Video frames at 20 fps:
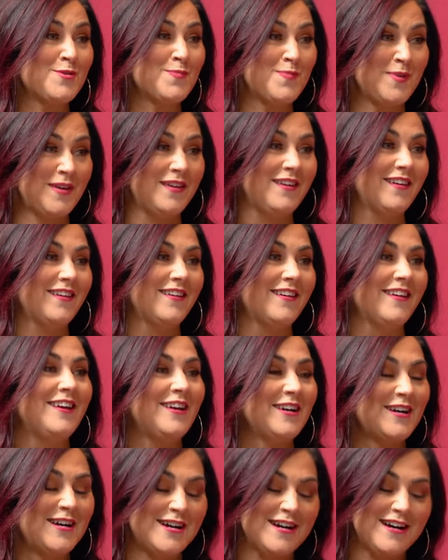a big
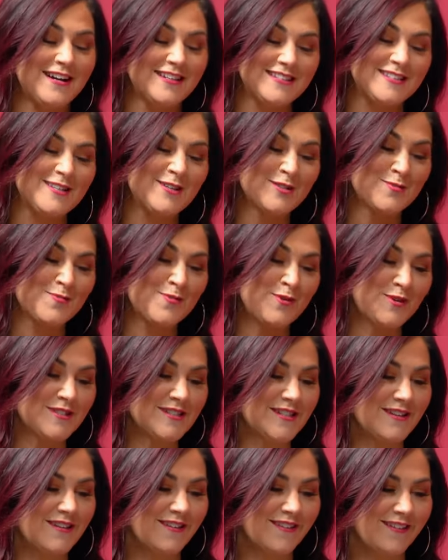uh,
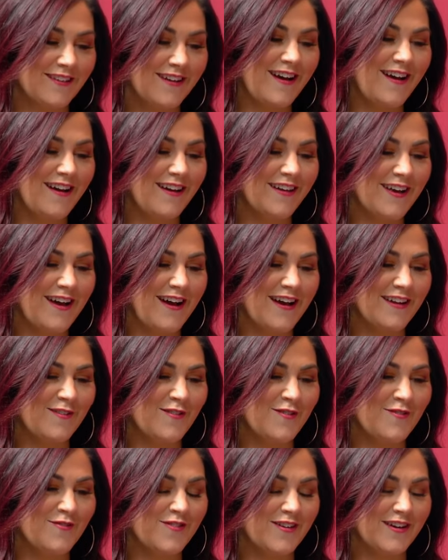salesperson kind
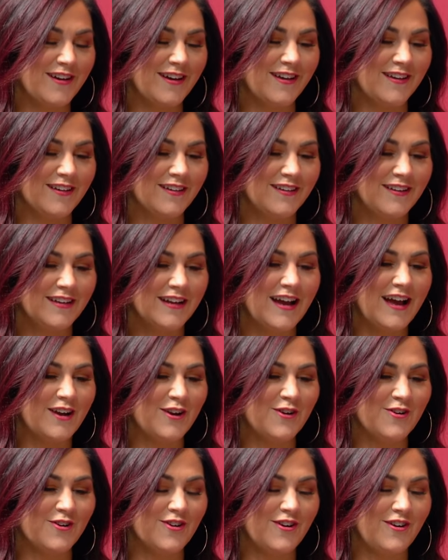of uh, kind
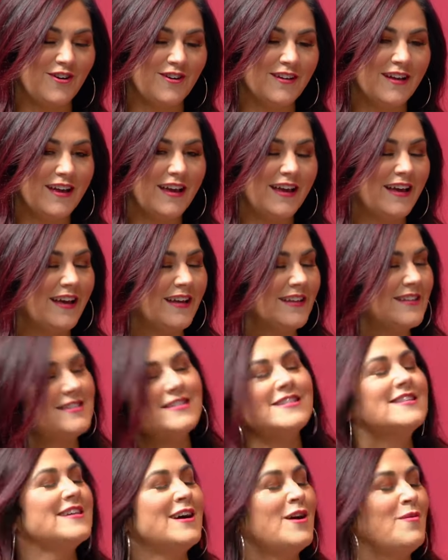of girl,
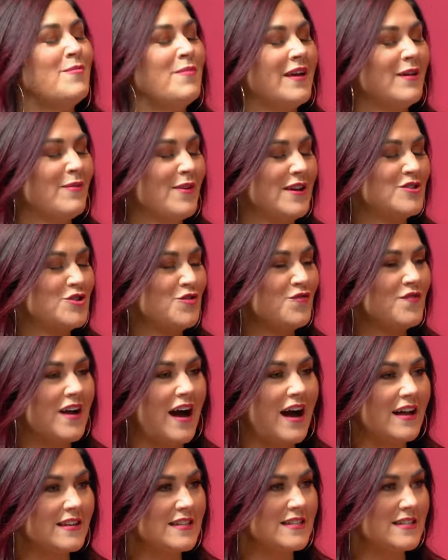and um, and because you've
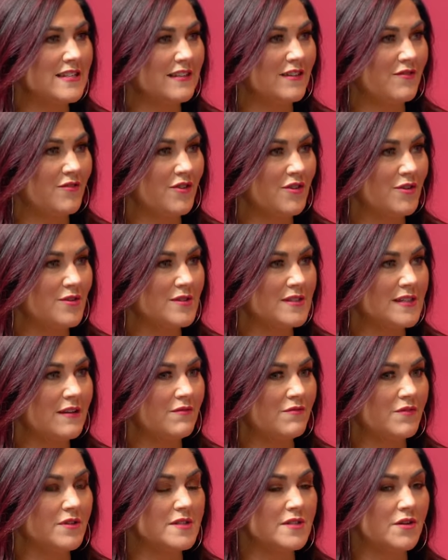got to deliver those
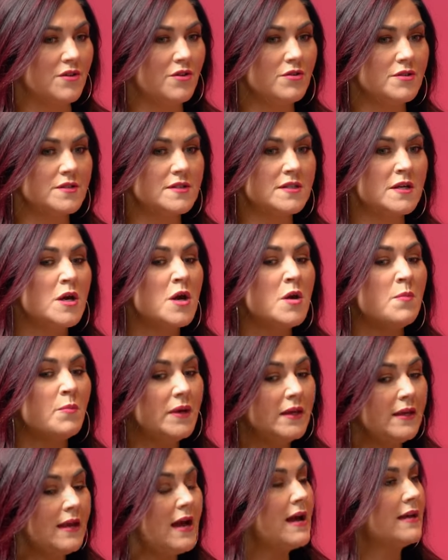end results.
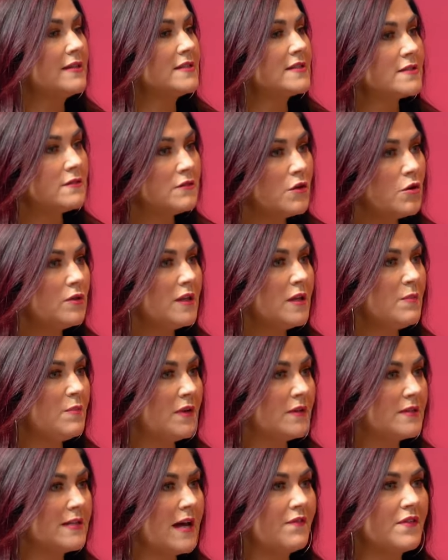But yeah, I slowly
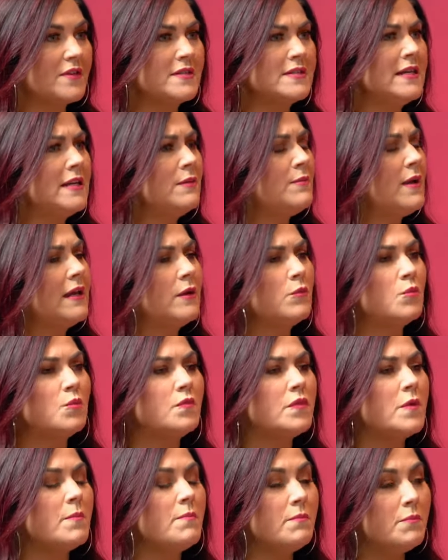built out the team, and
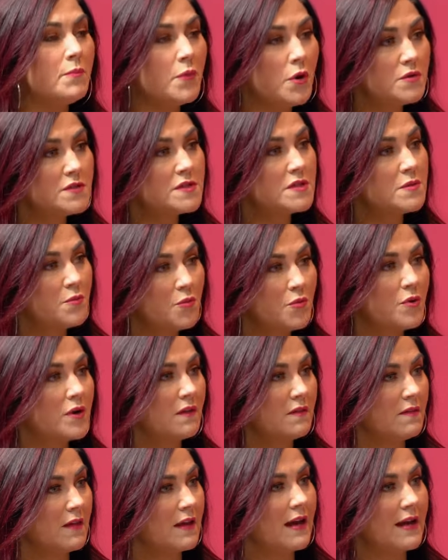it, the most
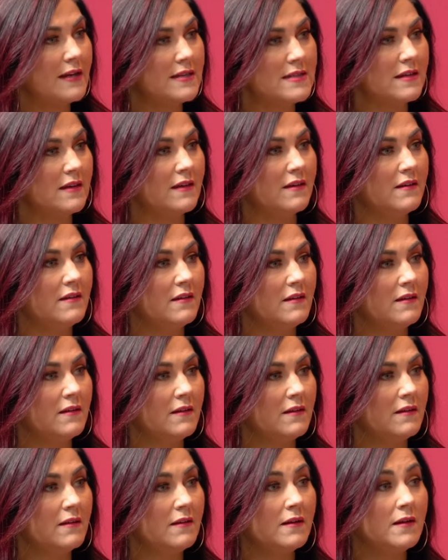important thing I did
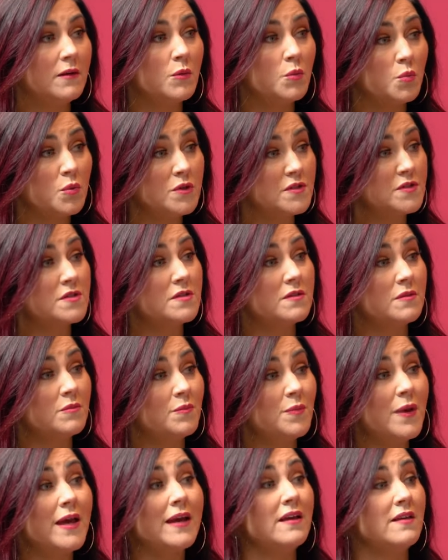was
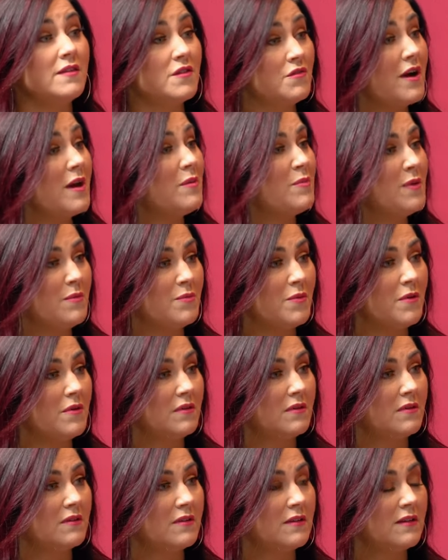picking the right people.
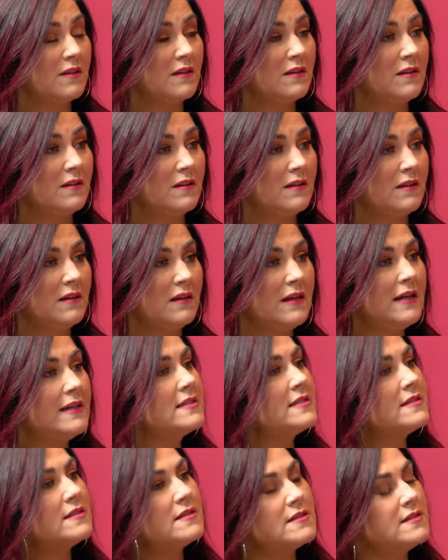Okay
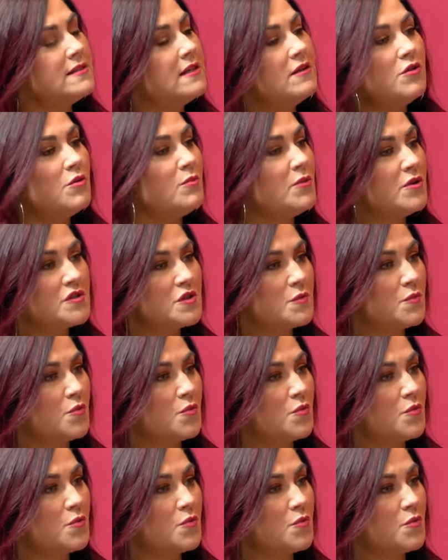it's the single most